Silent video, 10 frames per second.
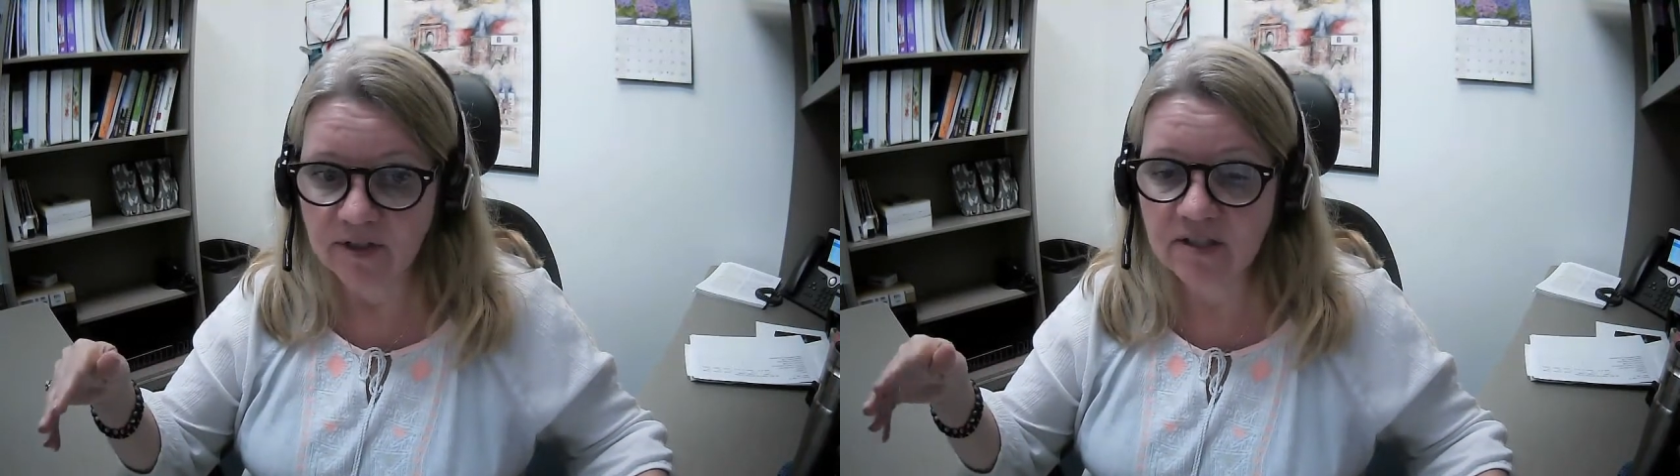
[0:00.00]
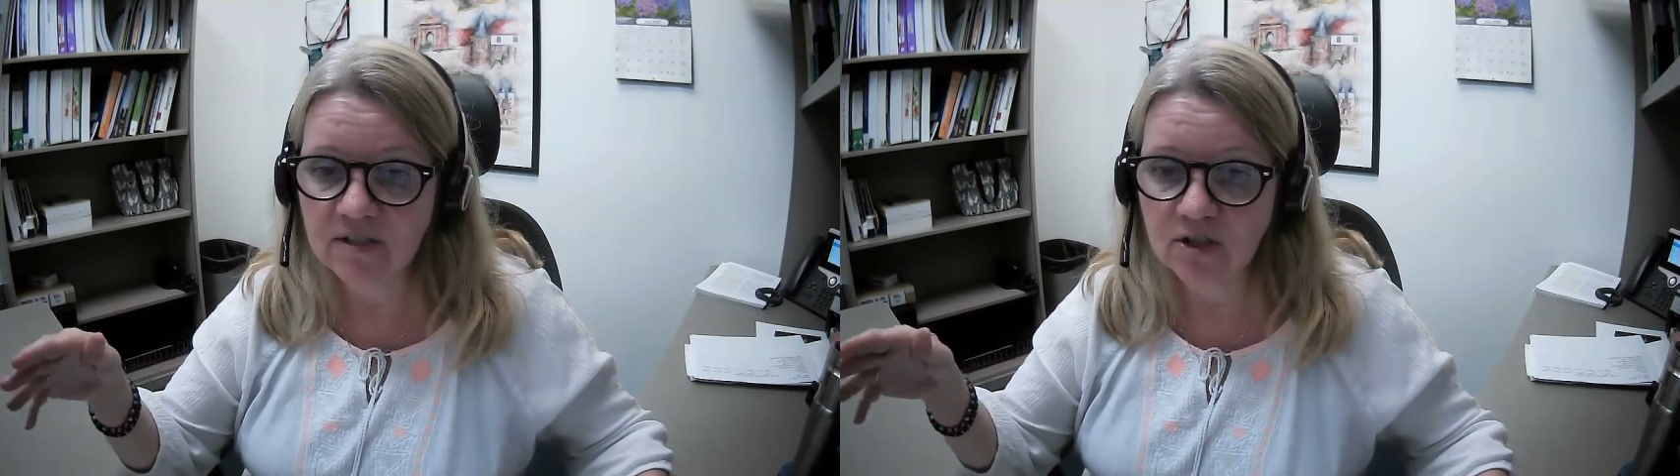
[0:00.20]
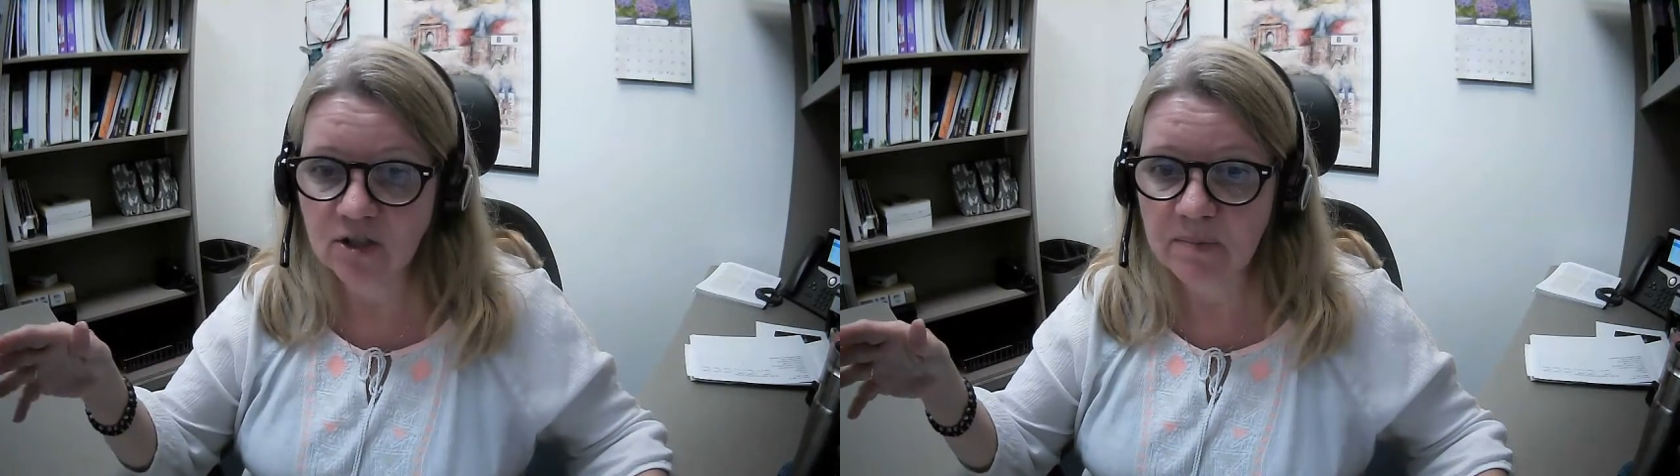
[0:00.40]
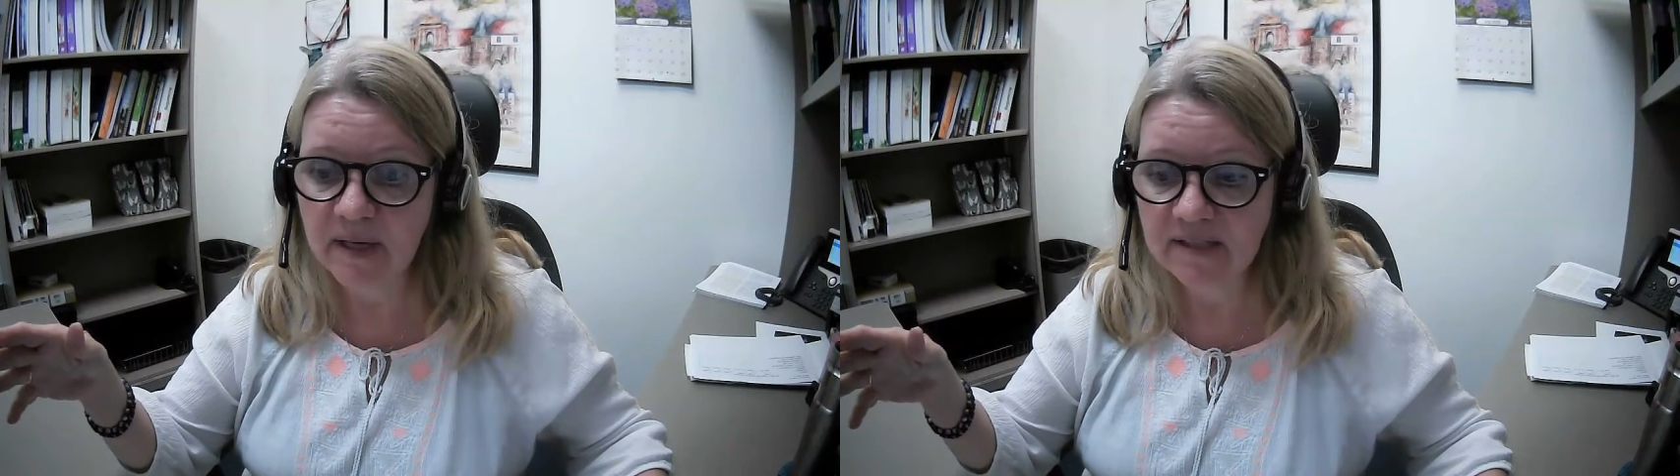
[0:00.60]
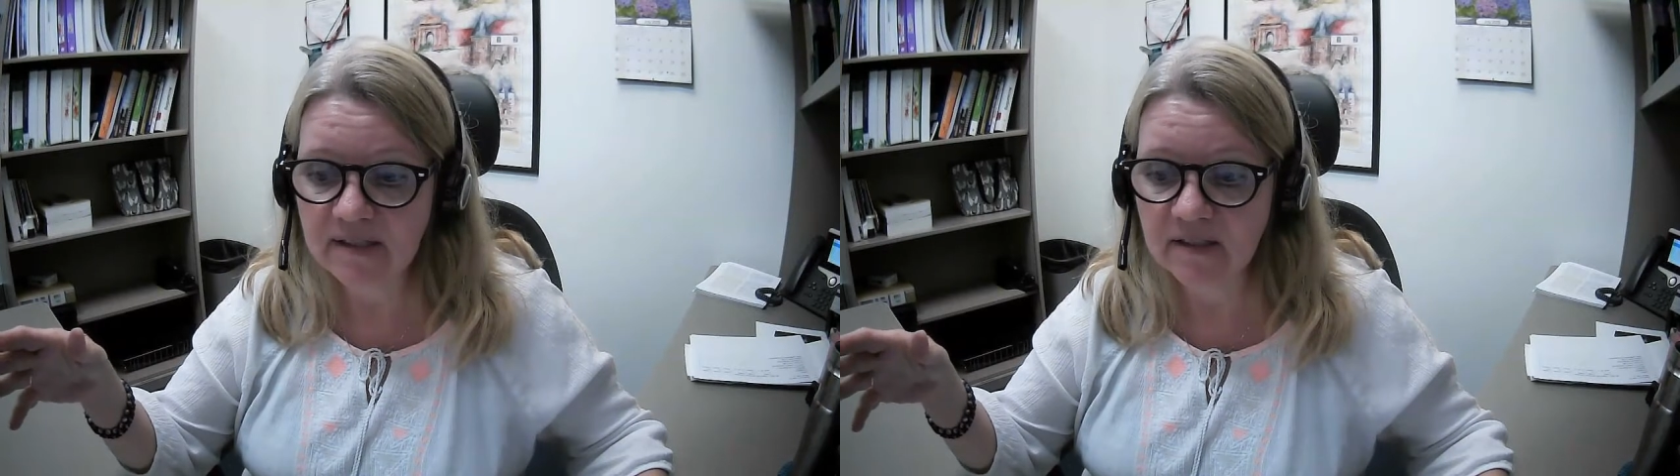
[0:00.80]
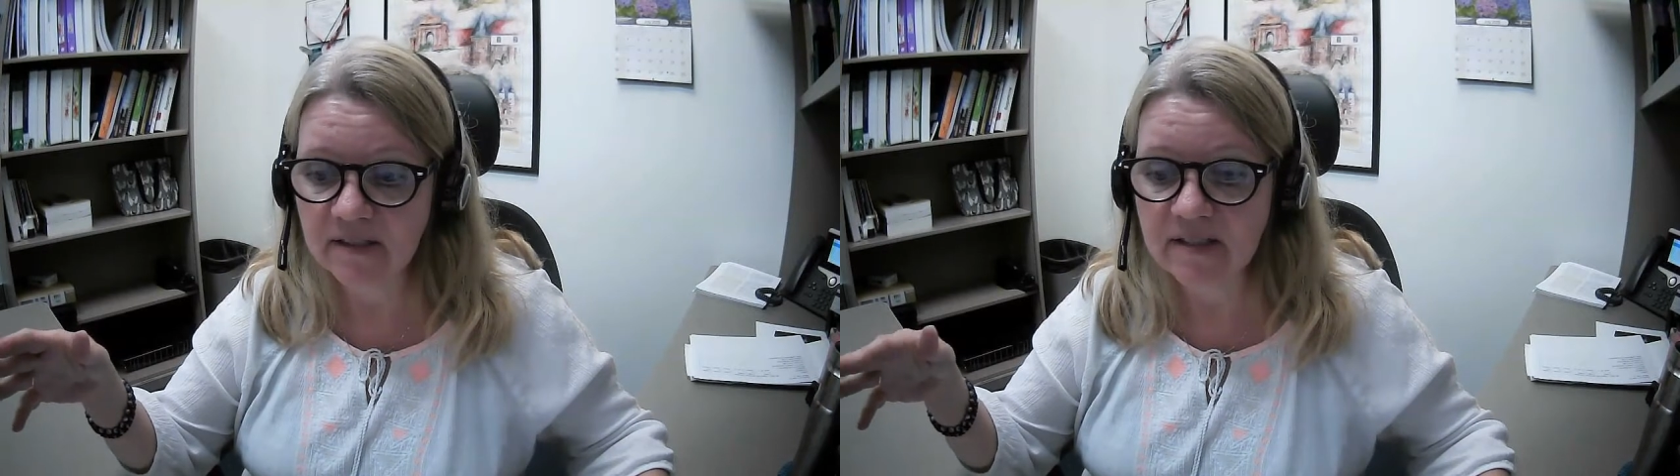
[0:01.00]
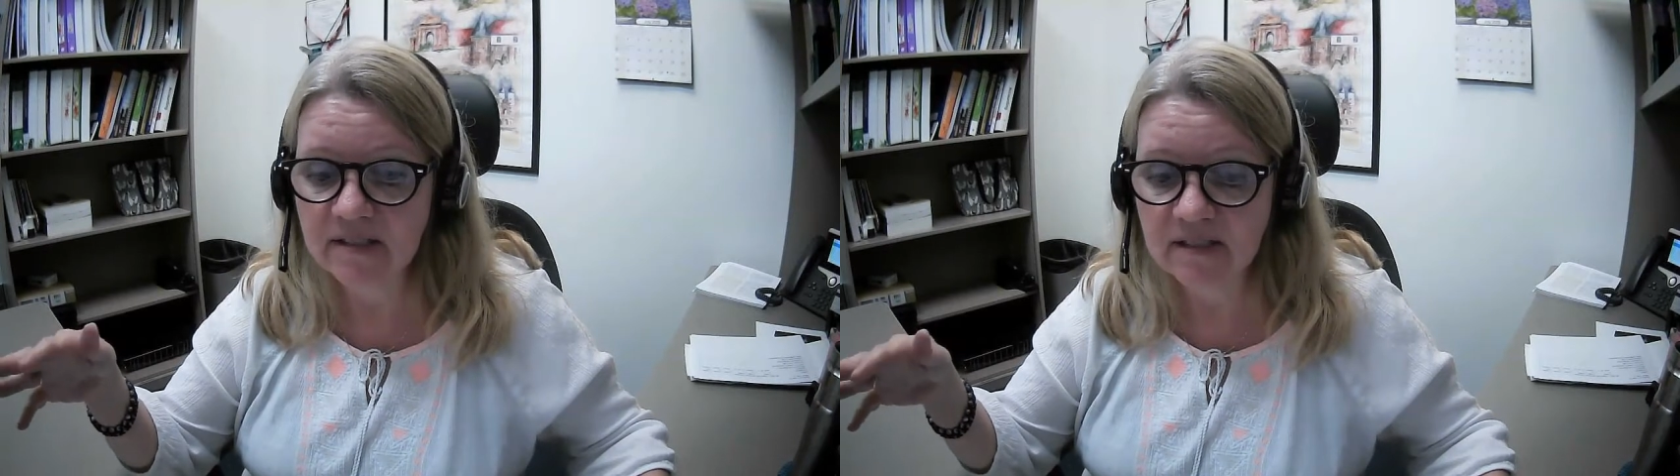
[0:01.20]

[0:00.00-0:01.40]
and this is just basically the